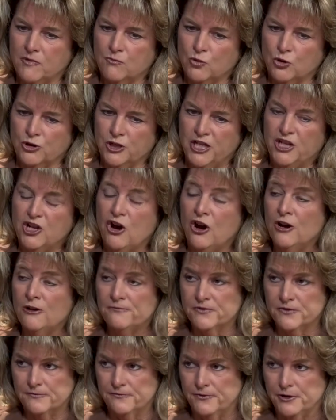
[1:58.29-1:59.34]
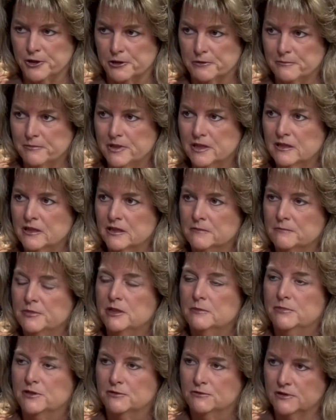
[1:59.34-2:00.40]
working off the farm in
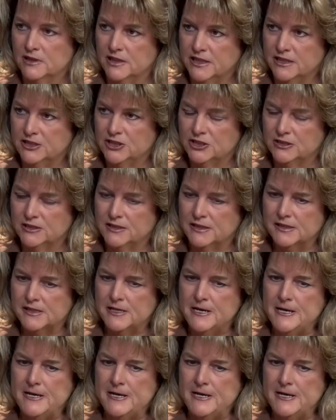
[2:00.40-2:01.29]
public relations